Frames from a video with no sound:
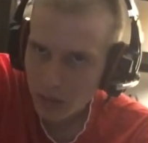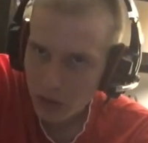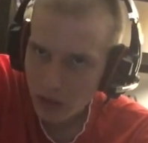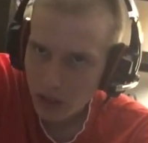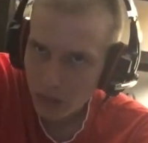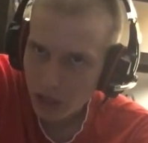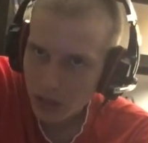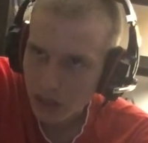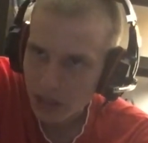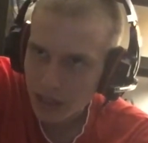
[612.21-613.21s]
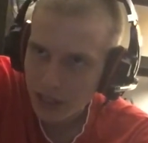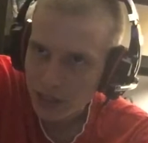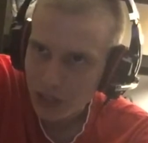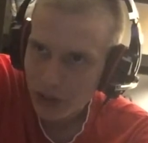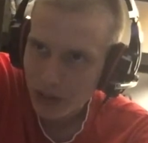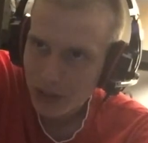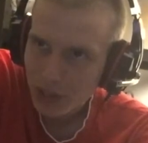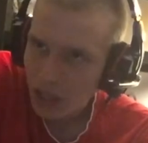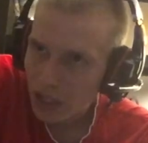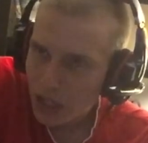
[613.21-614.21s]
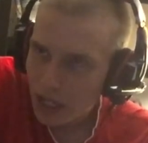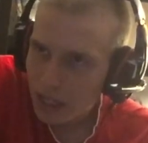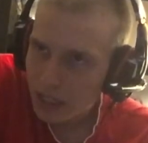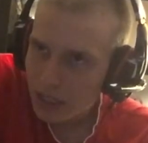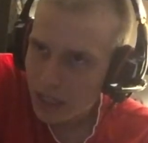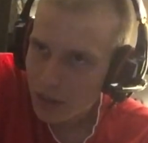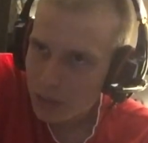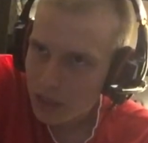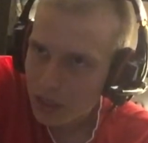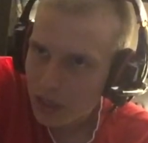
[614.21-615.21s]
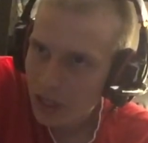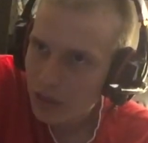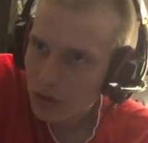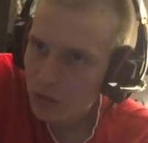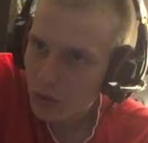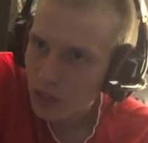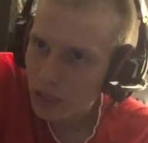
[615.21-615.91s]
You think about in that series and games that the Dodgers won.